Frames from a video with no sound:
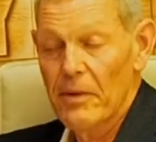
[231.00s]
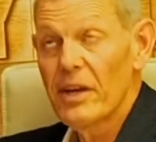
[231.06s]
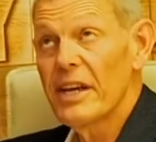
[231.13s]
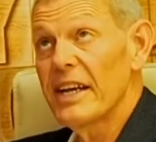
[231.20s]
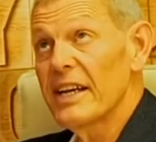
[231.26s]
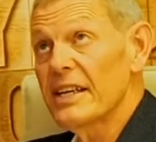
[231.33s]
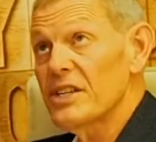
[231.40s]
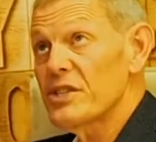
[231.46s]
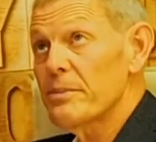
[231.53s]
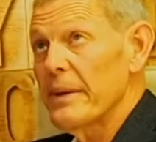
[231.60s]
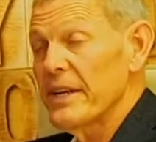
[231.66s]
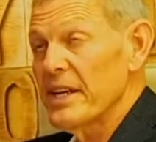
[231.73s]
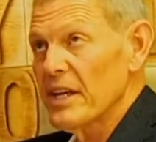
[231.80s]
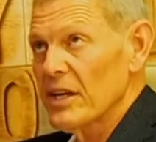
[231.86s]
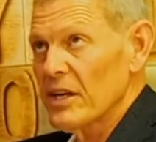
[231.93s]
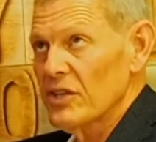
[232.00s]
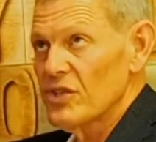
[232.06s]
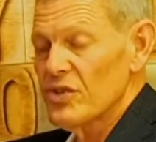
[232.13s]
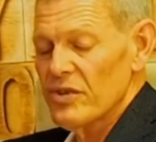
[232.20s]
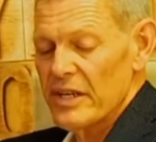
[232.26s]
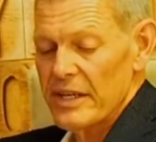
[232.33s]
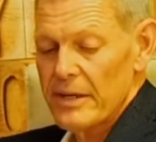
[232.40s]
English-speaking
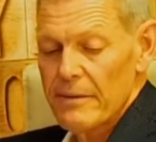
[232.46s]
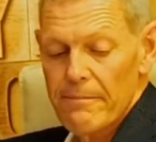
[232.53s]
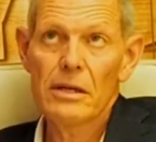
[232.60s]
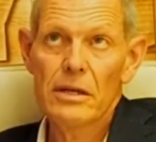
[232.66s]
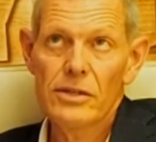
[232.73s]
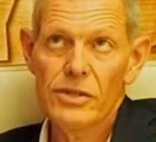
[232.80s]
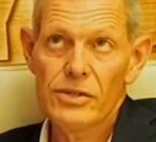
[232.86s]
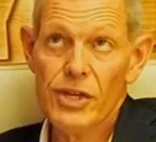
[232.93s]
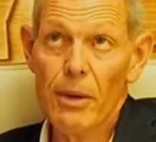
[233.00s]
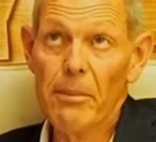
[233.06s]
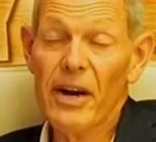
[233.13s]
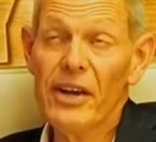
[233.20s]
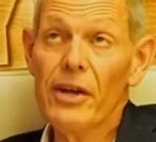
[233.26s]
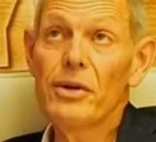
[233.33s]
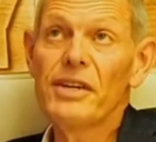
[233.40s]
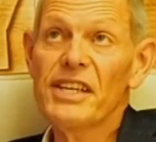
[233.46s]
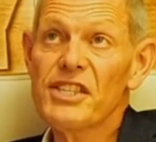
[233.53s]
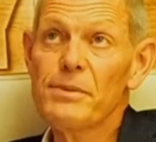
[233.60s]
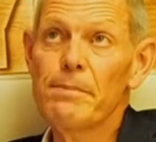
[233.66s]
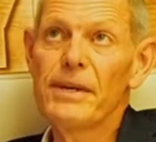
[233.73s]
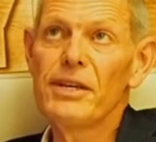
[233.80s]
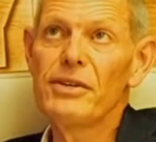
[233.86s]
country. So my own
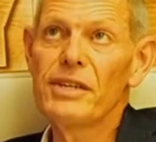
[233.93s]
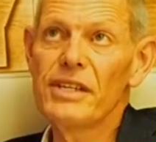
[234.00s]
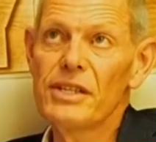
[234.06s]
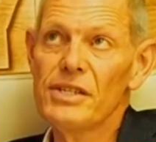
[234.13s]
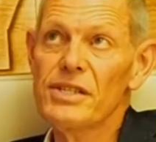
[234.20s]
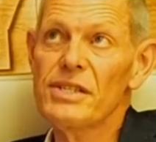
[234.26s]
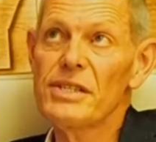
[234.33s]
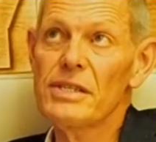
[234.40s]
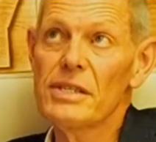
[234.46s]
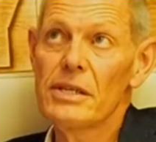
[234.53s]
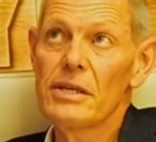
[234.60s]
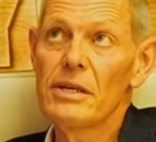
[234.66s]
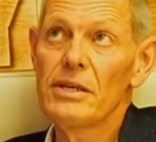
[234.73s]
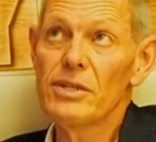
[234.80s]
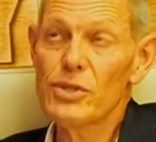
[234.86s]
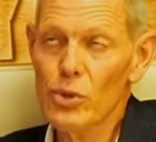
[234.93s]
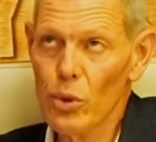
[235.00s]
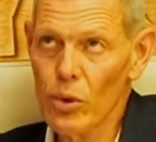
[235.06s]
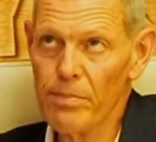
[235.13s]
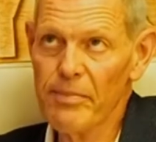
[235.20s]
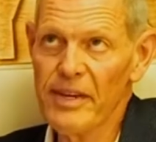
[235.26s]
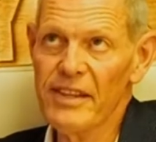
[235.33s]
experience
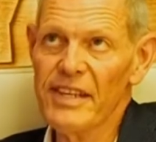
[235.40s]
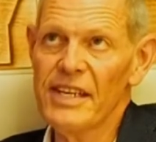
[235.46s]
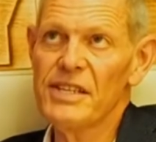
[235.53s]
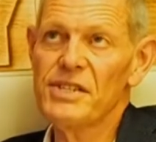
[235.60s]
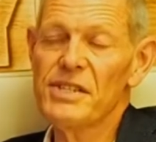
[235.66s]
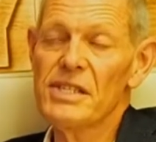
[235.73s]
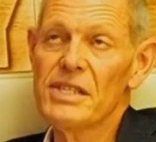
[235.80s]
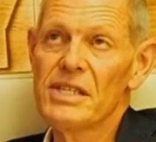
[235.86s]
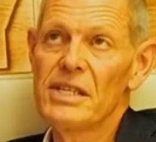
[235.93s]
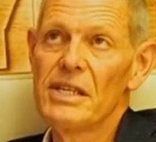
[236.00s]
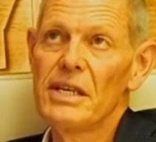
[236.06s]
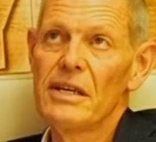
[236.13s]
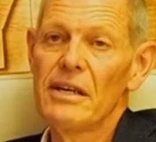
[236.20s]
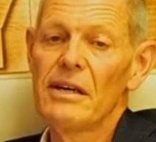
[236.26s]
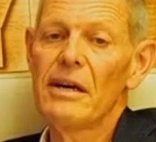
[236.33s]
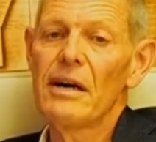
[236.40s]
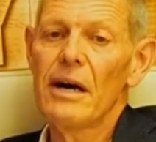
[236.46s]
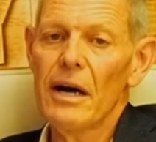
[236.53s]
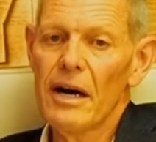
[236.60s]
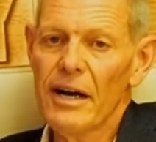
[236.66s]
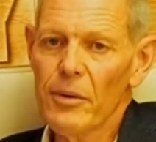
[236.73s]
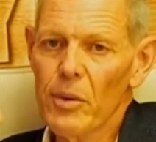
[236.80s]
taught me this.
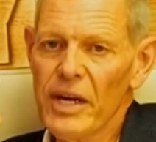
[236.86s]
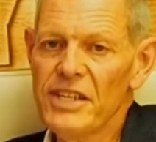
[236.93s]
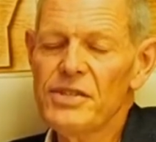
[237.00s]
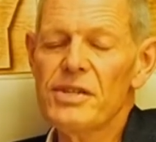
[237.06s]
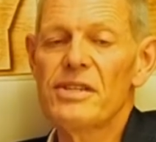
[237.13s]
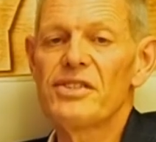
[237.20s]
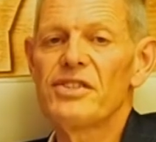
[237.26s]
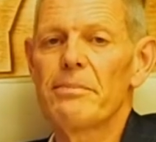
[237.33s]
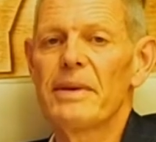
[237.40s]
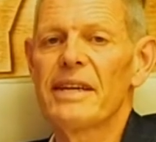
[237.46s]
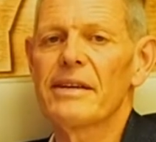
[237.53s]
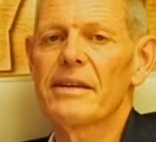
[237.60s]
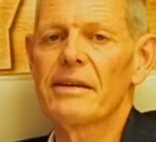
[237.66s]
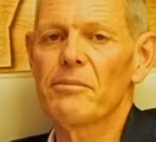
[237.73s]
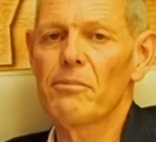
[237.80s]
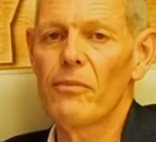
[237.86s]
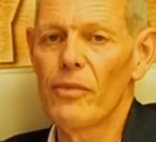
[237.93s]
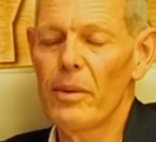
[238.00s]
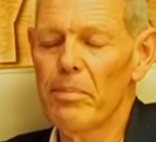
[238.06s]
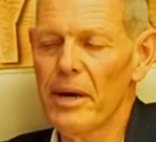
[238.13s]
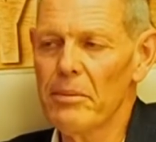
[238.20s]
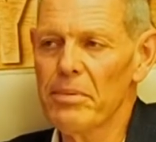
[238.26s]
I went to the Dominican
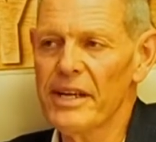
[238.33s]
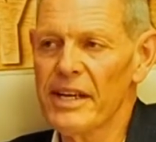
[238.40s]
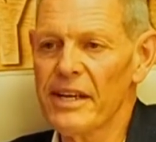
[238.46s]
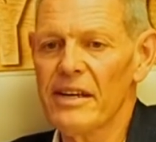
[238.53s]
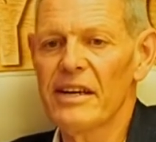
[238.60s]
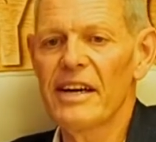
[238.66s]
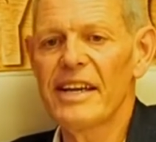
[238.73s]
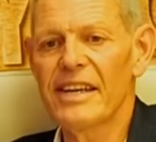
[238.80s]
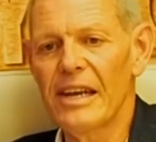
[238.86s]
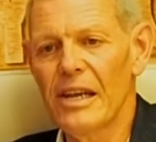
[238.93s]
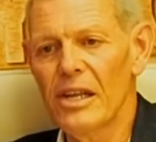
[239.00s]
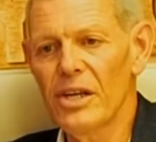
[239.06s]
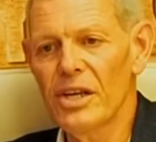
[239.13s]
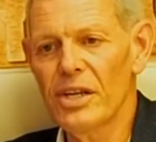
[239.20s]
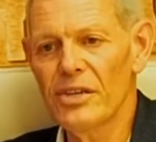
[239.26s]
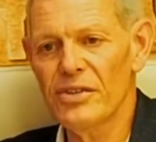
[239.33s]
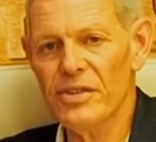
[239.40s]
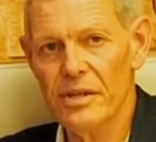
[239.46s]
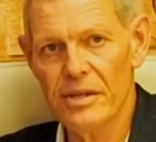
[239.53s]
Republic and learned